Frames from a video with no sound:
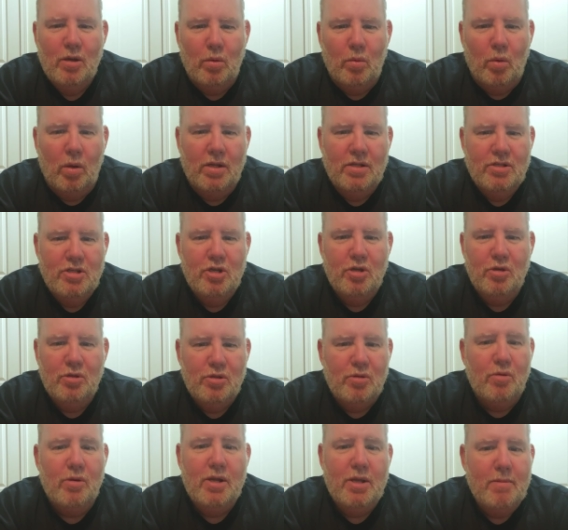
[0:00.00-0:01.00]

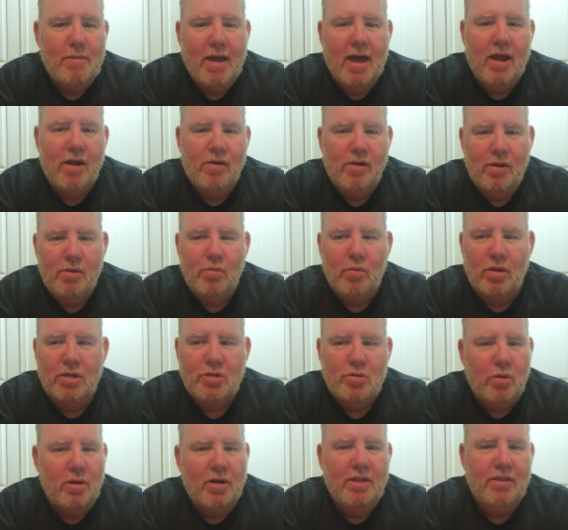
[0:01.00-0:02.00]
123 battery,
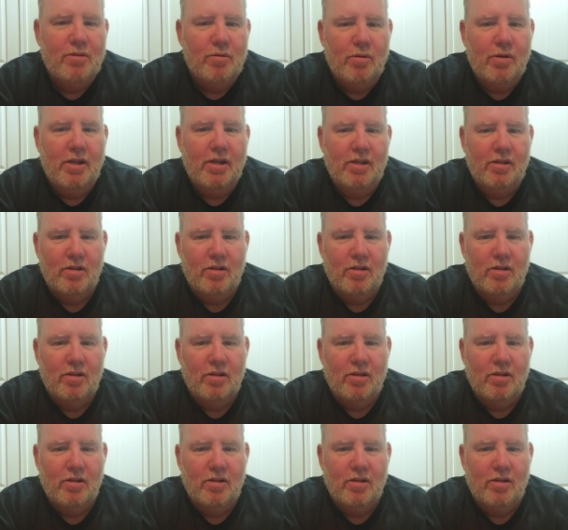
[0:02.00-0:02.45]
123,